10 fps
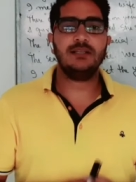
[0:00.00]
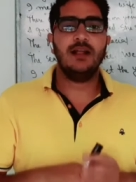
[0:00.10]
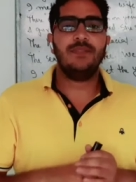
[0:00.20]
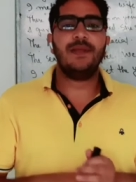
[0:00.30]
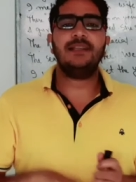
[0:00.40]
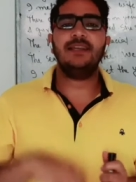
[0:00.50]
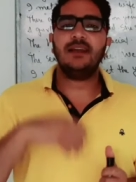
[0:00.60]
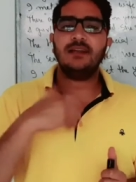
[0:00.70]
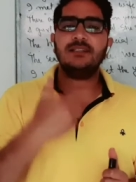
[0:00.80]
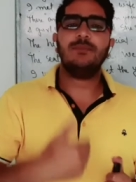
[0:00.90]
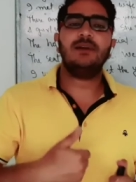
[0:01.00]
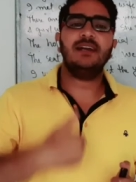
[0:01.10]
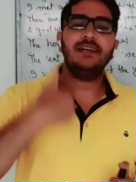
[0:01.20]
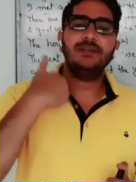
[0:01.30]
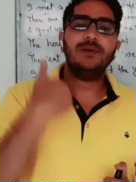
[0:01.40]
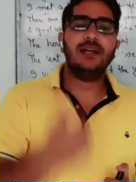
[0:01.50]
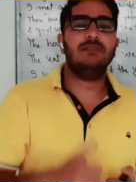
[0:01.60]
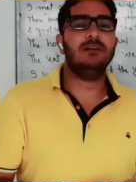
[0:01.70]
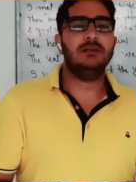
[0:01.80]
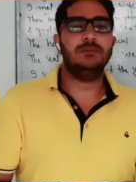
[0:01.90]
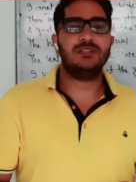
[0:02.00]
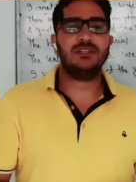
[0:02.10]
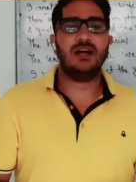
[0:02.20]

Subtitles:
that there are some relative adverbs,